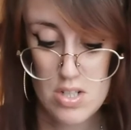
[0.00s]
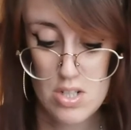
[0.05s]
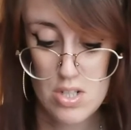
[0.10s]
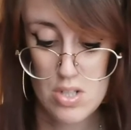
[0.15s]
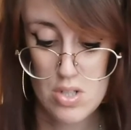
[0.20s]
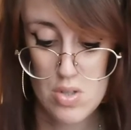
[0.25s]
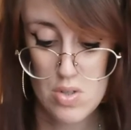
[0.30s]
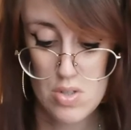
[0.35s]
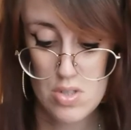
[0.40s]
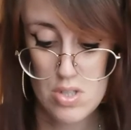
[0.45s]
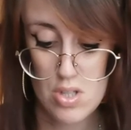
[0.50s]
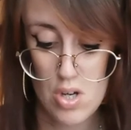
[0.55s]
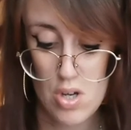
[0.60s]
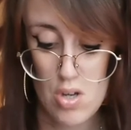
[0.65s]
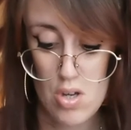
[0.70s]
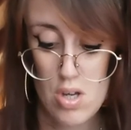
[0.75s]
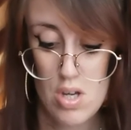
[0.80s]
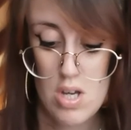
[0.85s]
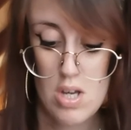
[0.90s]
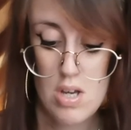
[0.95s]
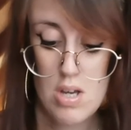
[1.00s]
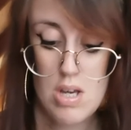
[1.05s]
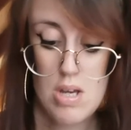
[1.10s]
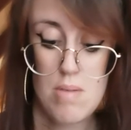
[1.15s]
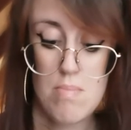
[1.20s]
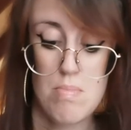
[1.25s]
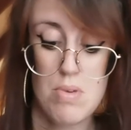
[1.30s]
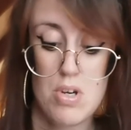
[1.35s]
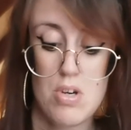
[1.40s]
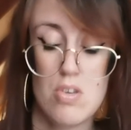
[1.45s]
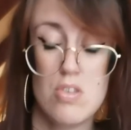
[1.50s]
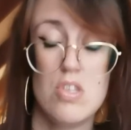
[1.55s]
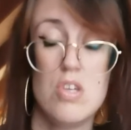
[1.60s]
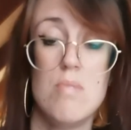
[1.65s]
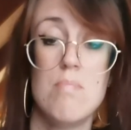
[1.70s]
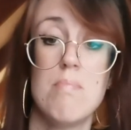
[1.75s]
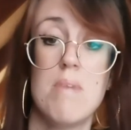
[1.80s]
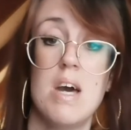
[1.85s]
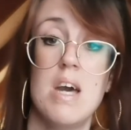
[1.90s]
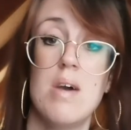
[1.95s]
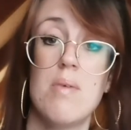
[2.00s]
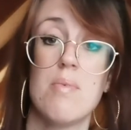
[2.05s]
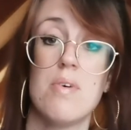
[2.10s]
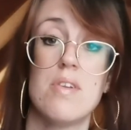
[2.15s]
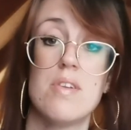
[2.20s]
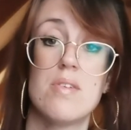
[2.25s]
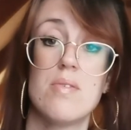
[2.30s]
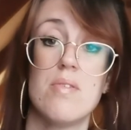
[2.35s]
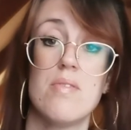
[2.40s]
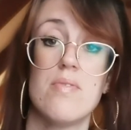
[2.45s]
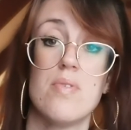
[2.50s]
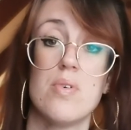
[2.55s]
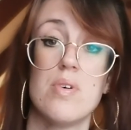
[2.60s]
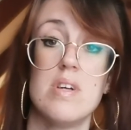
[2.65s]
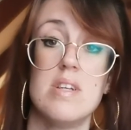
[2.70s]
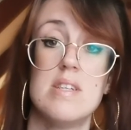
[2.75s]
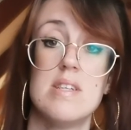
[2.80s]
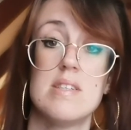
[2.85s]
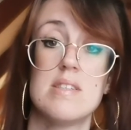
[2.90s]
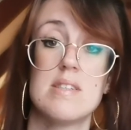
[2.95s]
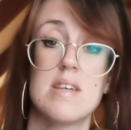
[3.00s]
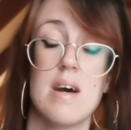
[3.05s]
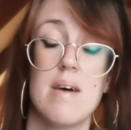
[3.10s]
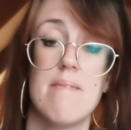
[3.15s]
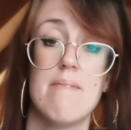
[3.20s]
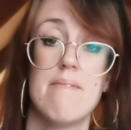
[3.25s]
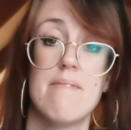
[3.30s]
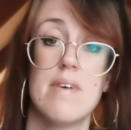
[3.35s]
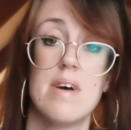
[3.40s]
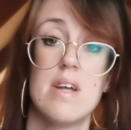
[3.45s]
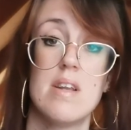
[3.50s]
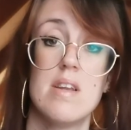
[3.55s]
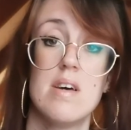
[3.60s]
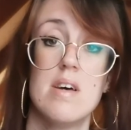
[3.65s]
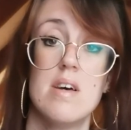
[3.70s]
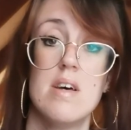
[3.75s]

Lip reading: to do so because you may want to avoid discomfort.